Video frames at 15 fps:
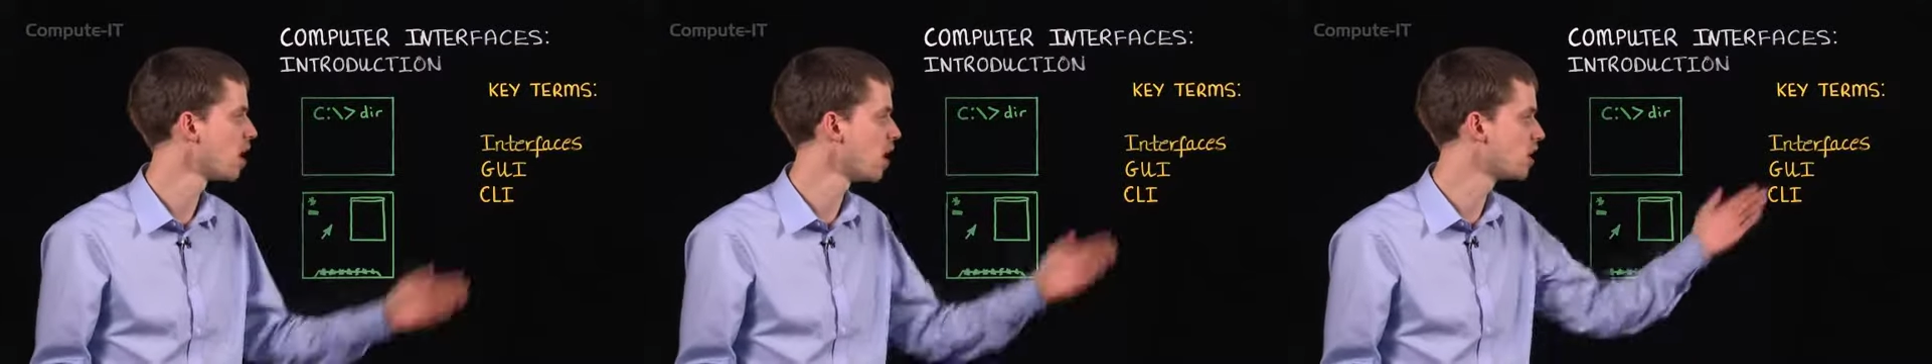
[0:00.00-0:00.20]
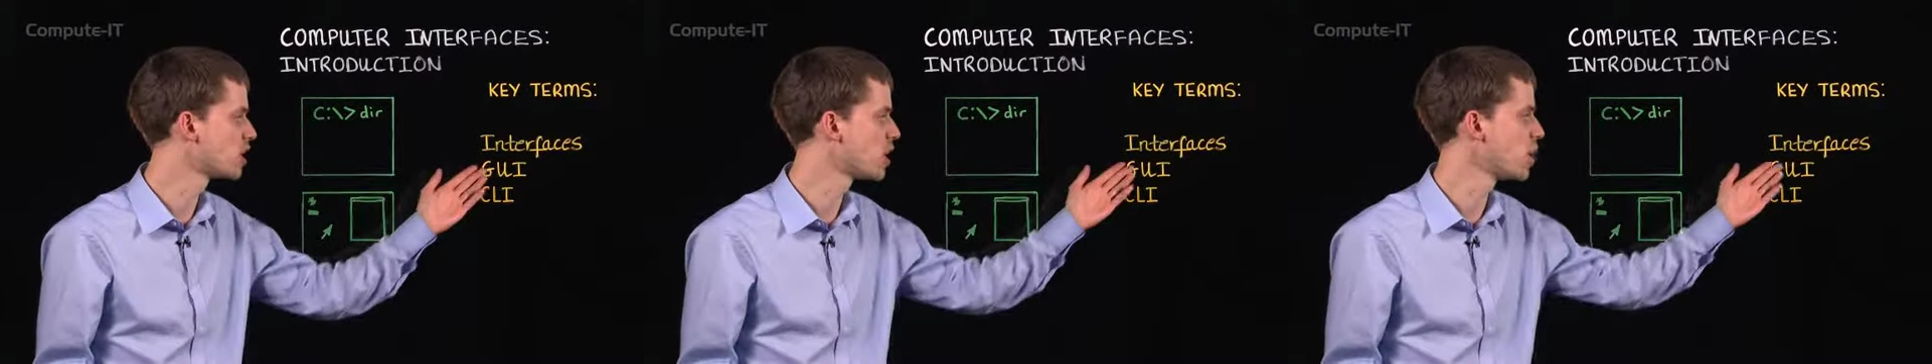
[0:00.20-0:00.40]

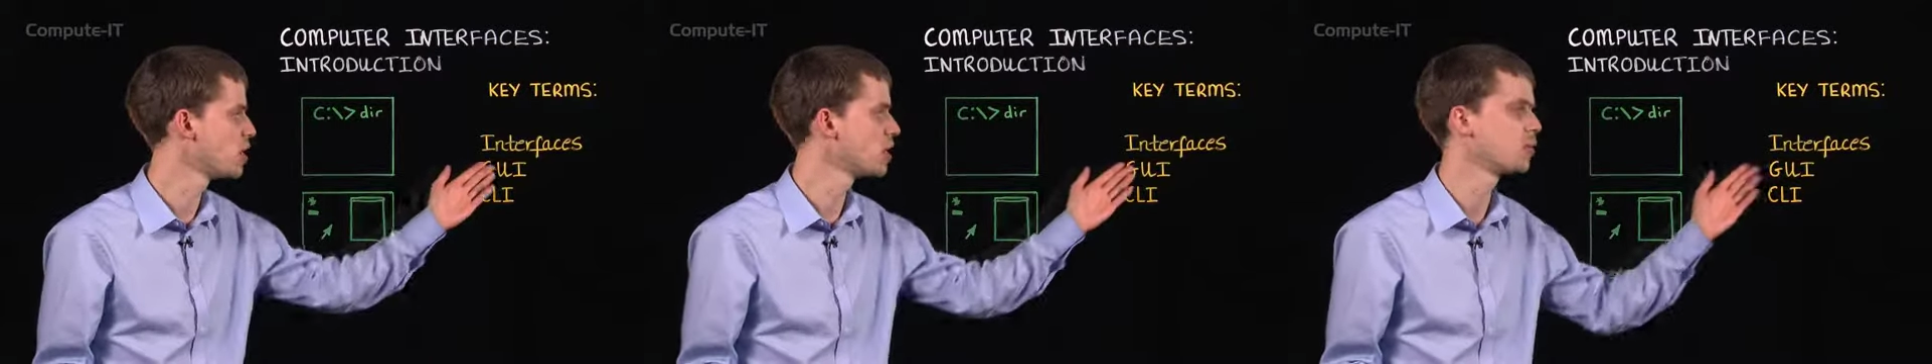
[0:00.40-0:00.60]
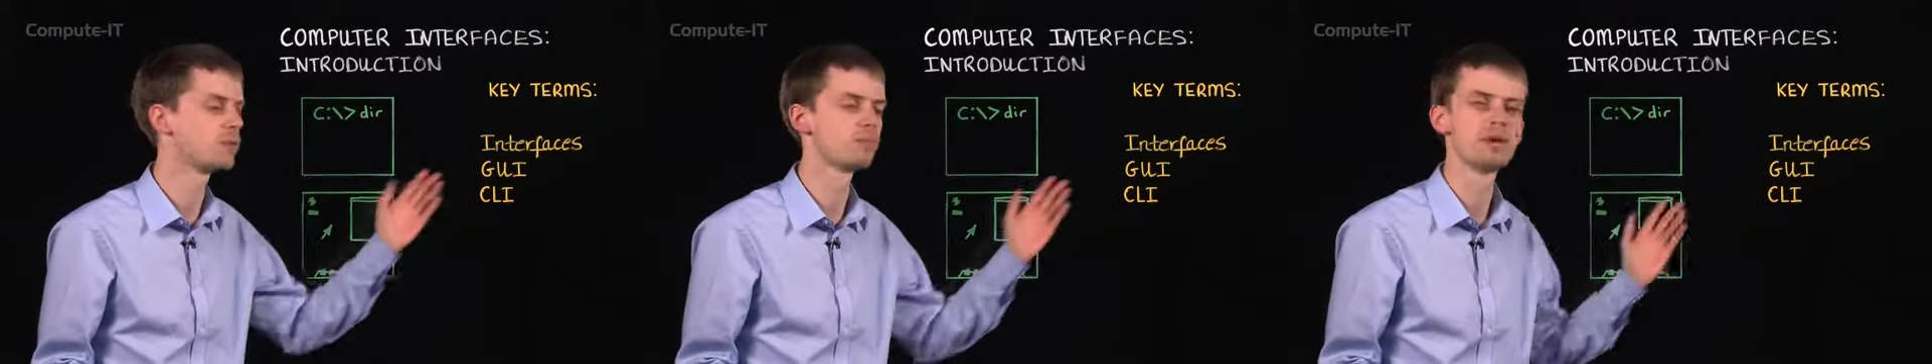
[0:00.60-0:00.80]
a
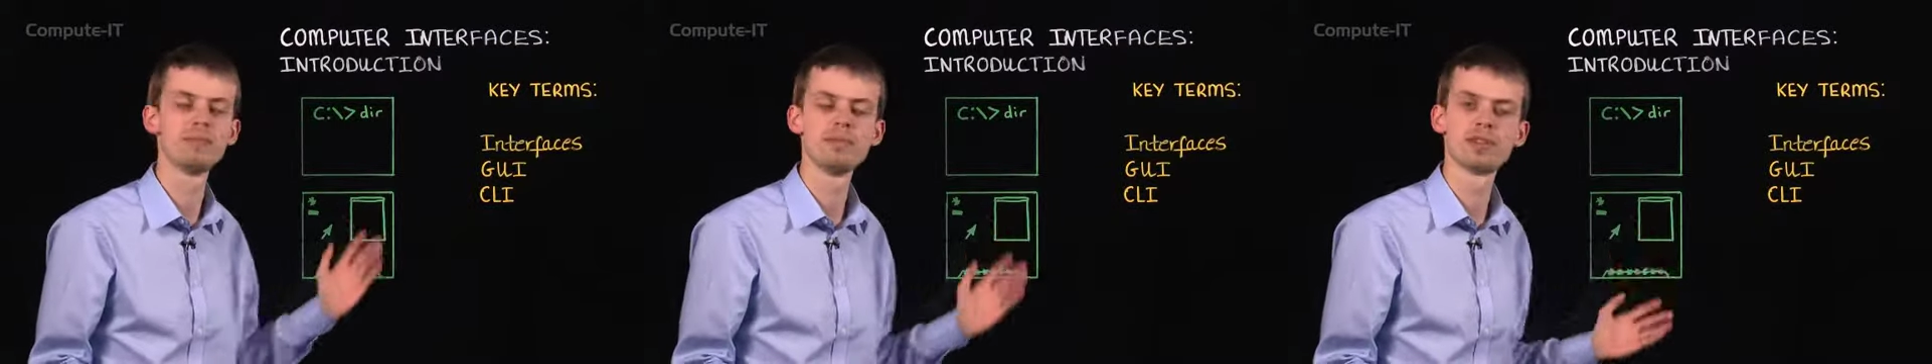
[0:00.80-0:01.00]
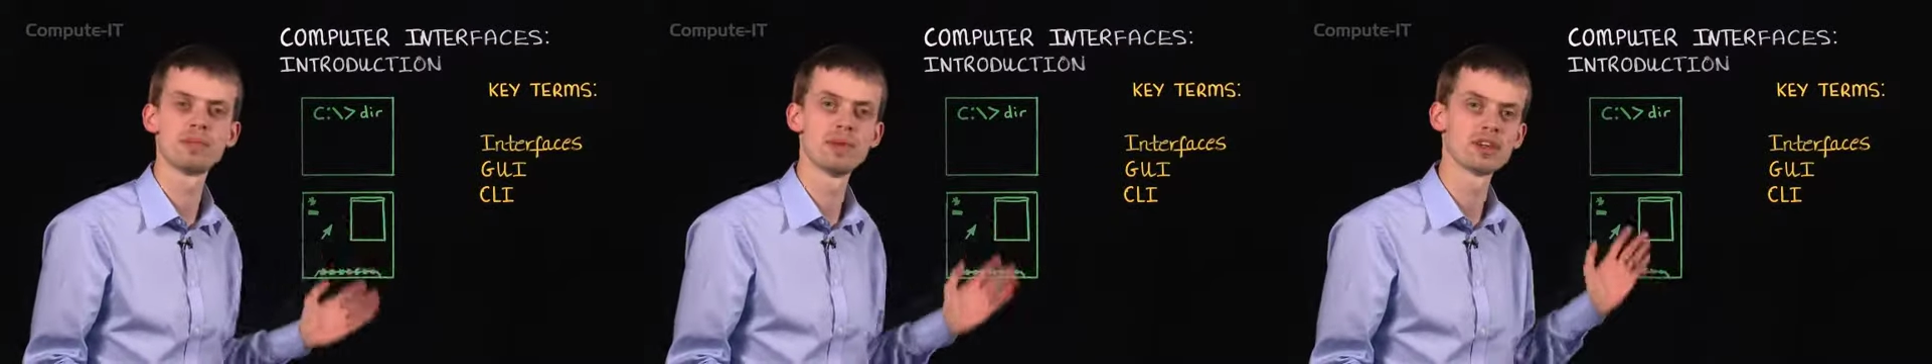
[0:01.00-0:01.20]
GUI would be
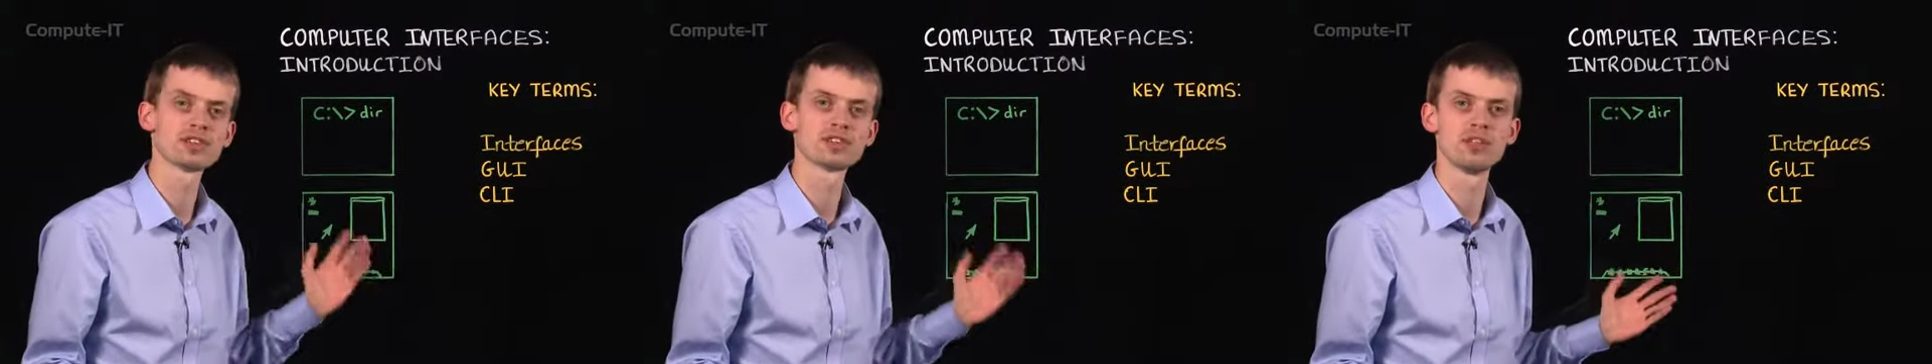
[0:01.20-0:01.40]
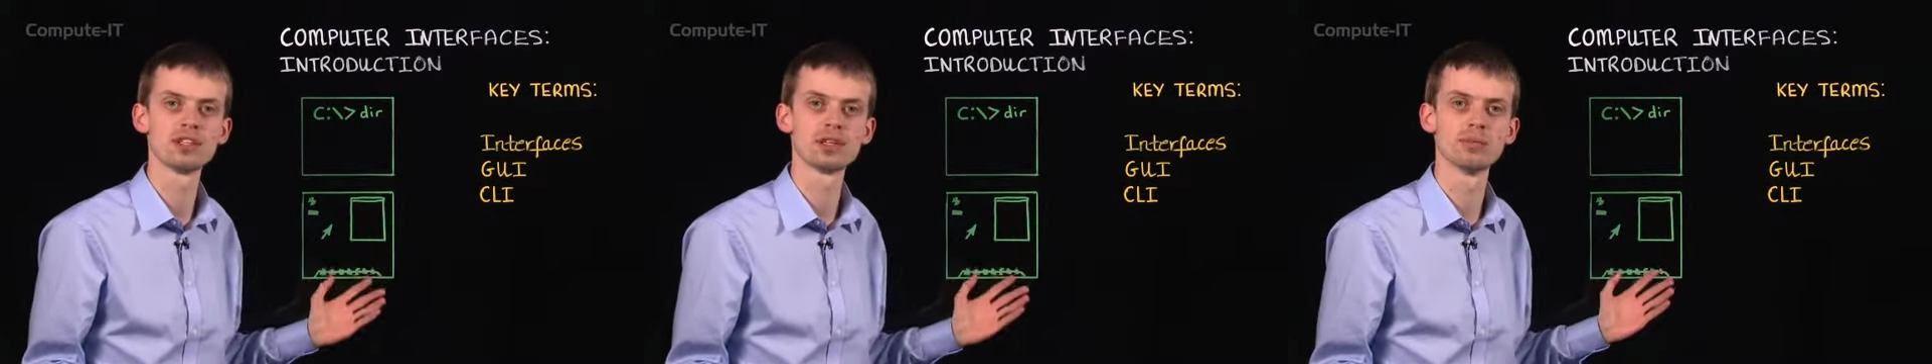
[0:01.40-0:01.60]
the
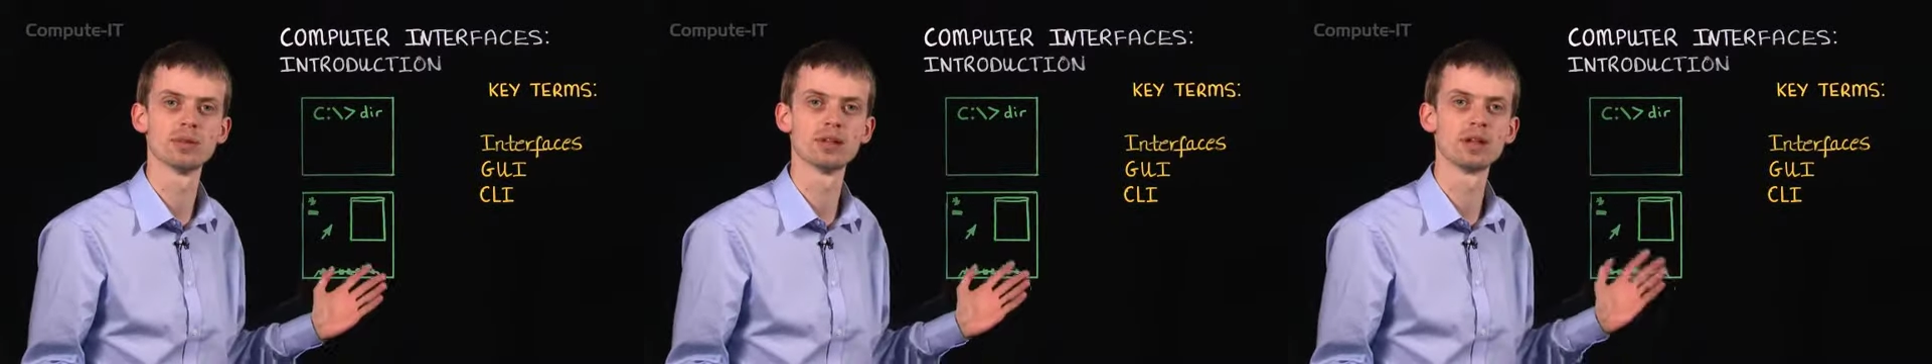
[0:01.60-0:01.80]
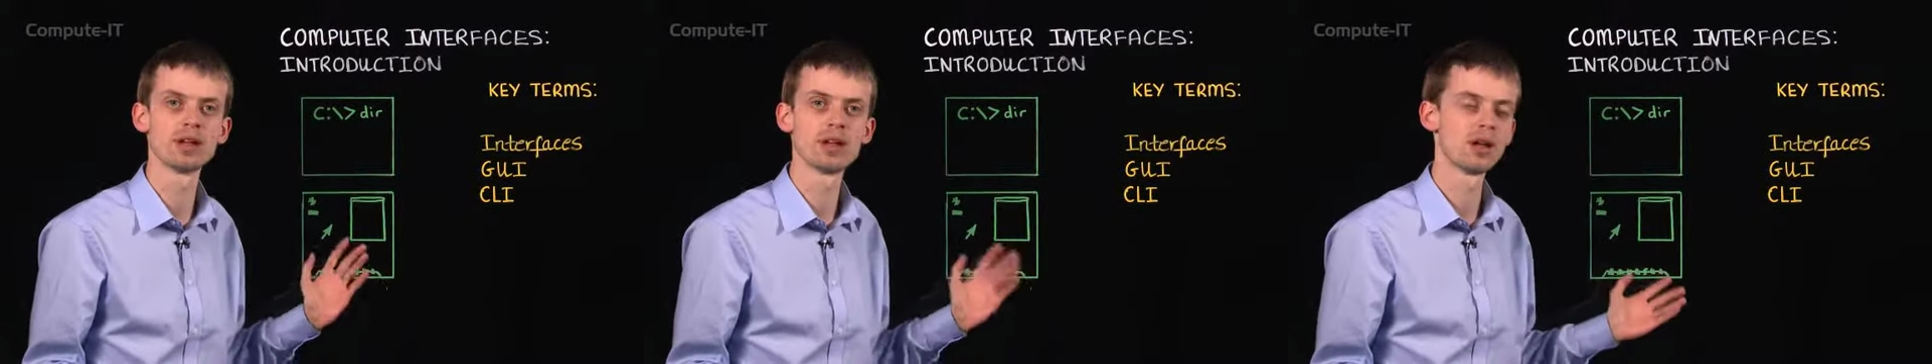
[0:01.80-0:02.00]
most
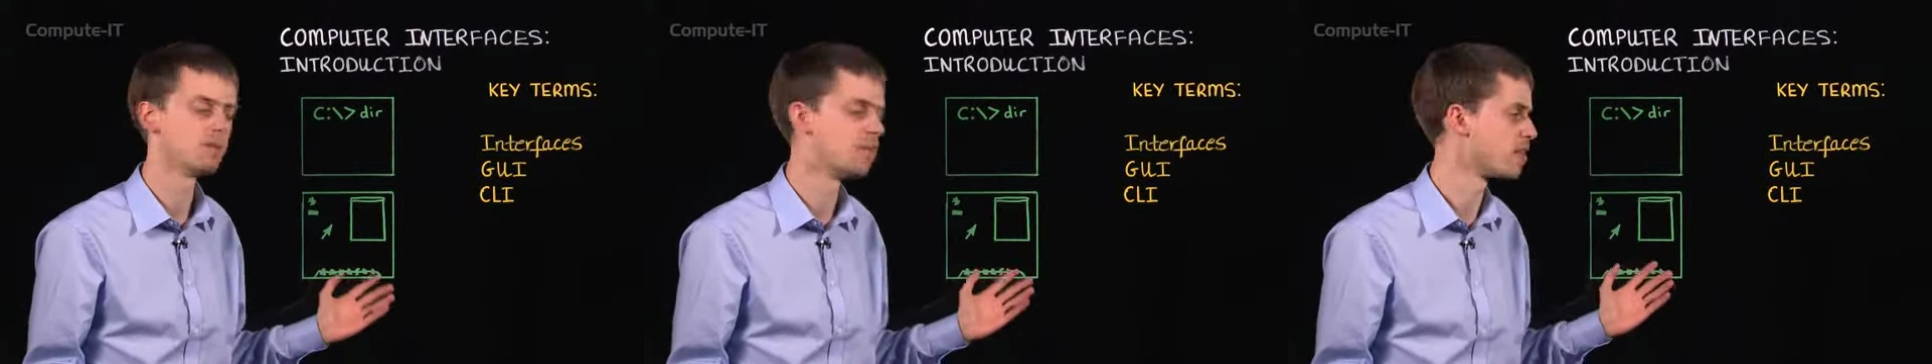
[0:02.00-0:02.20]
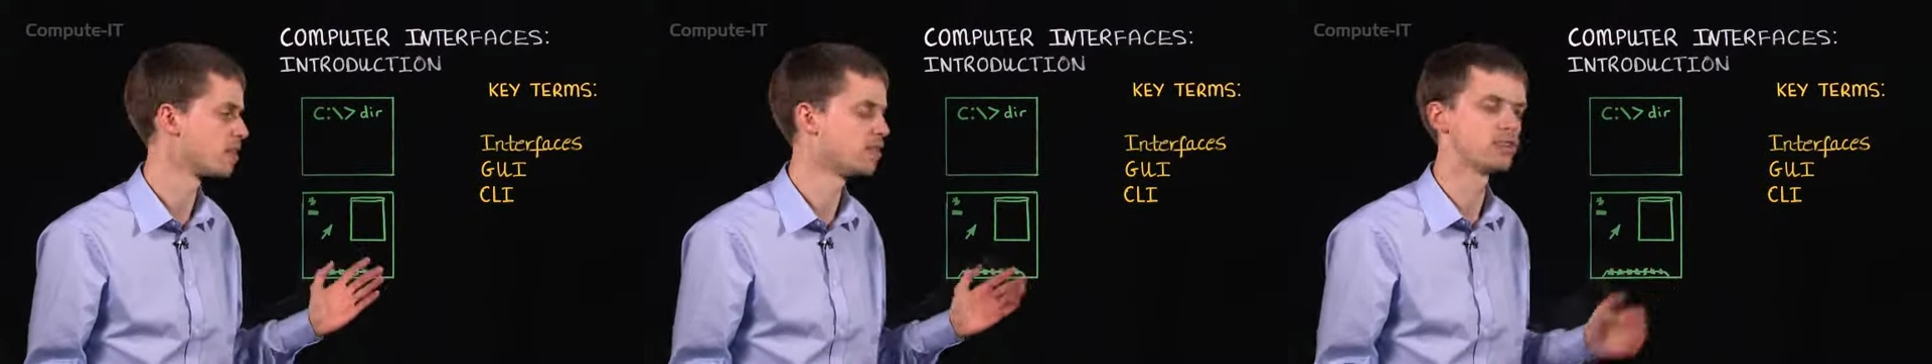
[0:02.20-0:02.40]
suitable
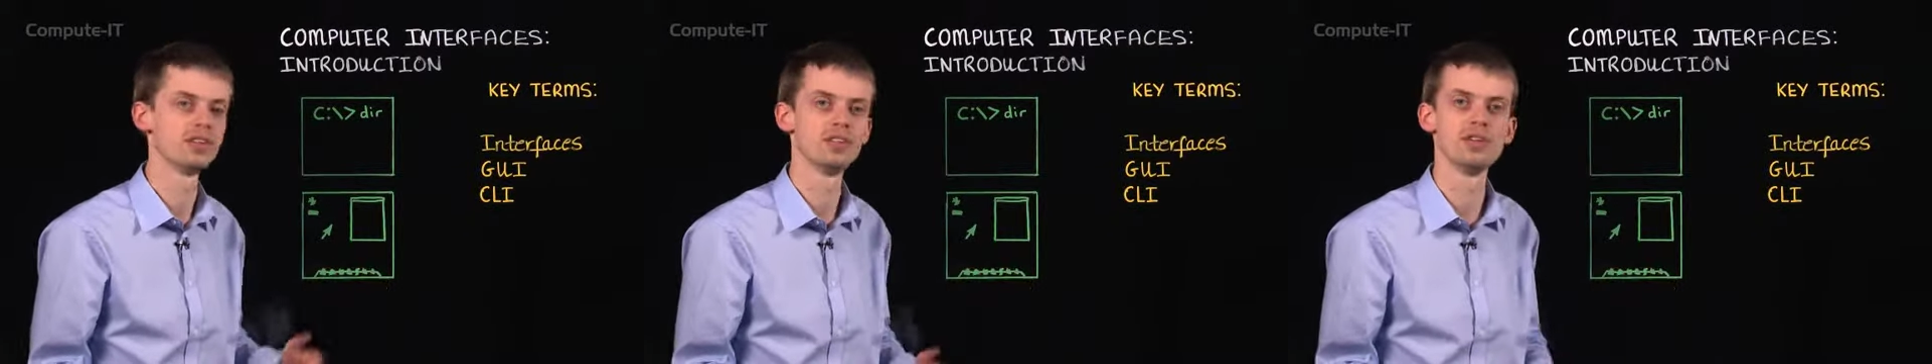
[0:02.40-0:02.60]
method to